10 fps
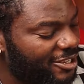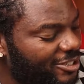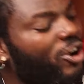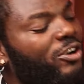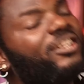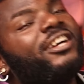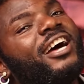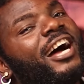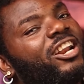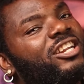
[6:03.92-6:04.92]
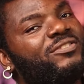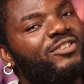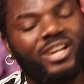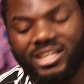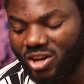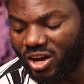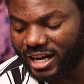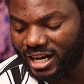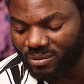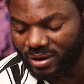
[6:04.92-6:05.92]
So I know this video is
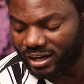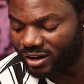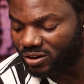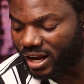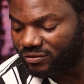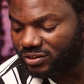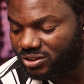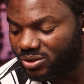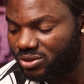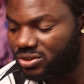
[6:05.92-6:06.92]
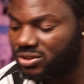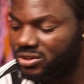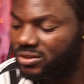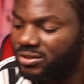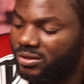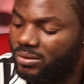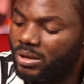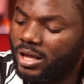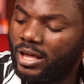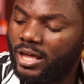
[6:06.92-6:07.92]
longer than my regular videos.
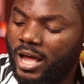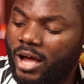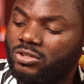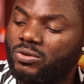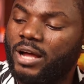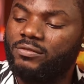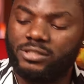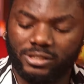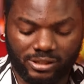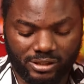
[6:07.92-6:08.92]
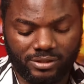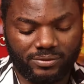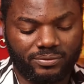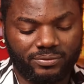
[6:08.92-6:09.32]
I also have this.